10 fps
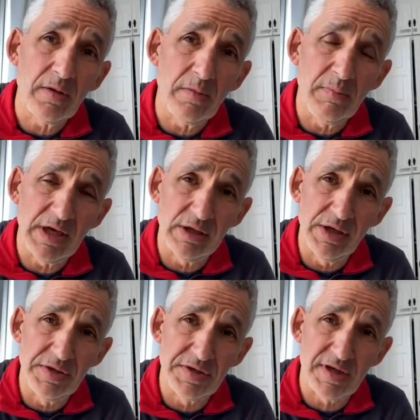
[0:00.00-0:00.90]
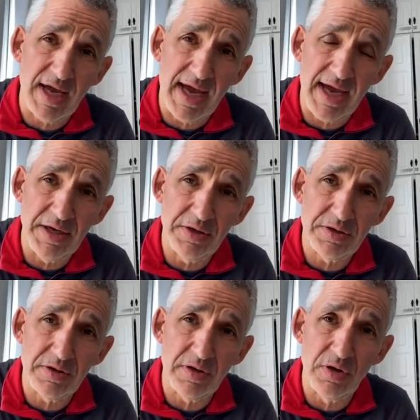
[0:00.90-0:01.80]
Midlands and
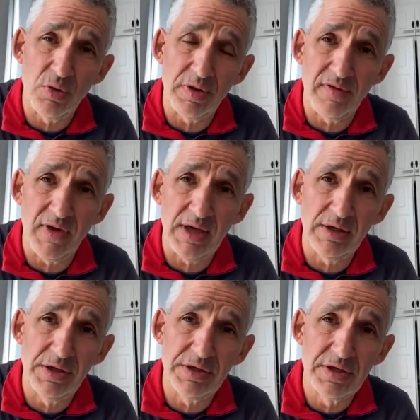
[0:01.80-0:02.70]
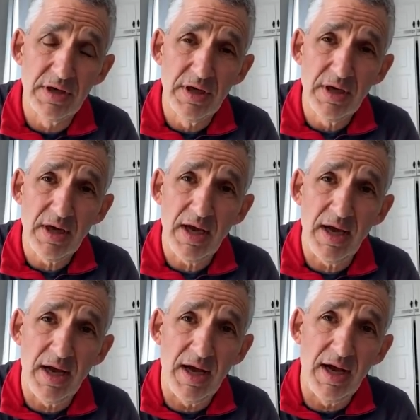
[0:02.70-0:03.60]
the north of England
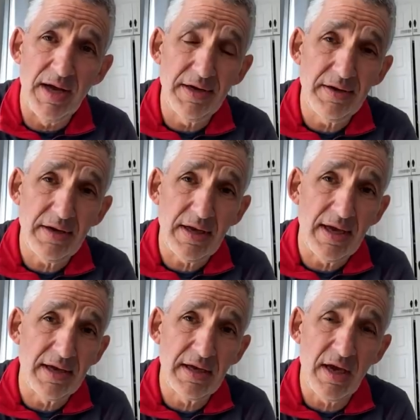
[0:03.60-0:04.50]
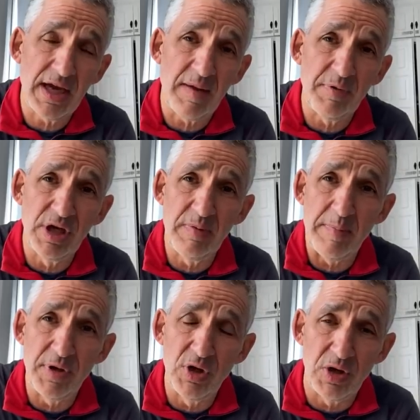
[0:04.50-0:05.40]
are going up a little bit,
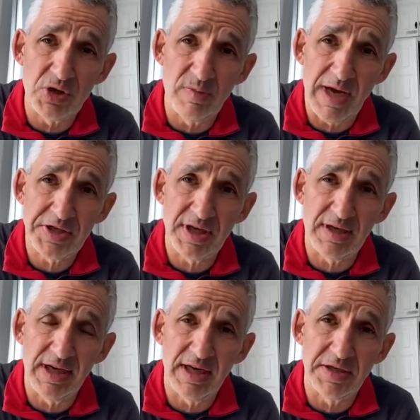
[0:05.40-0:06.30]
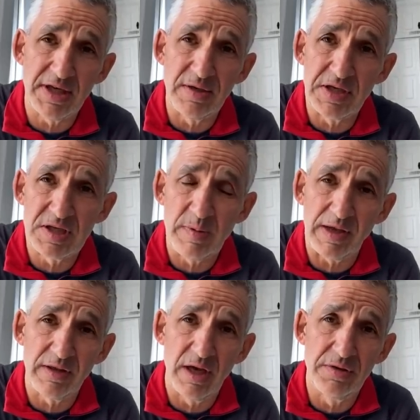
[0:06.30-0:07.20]
but not dramatically. And I don't
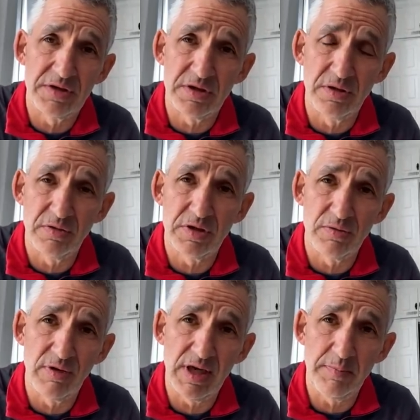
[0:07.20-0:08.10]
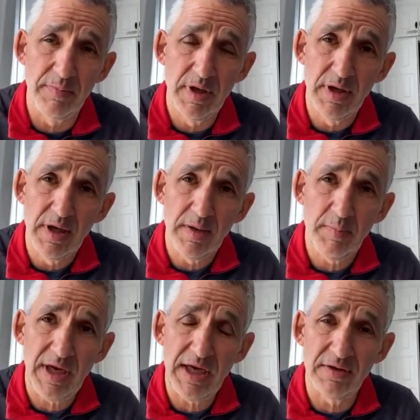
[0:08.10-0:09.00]
expect those to, to really
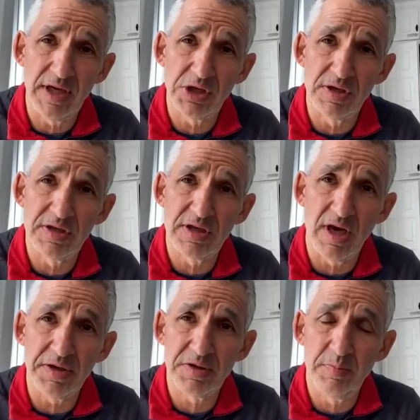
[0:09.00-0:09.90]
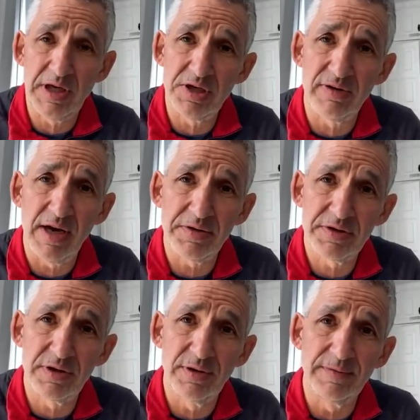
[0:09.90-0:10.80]
peak and they should start to peter out
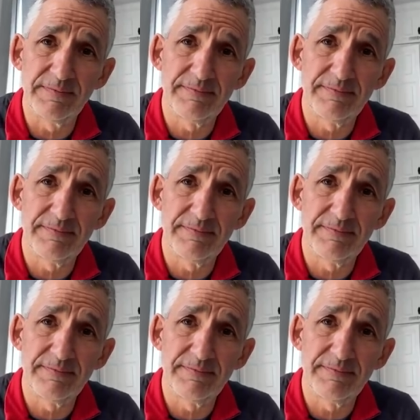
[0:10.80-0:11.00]
soon.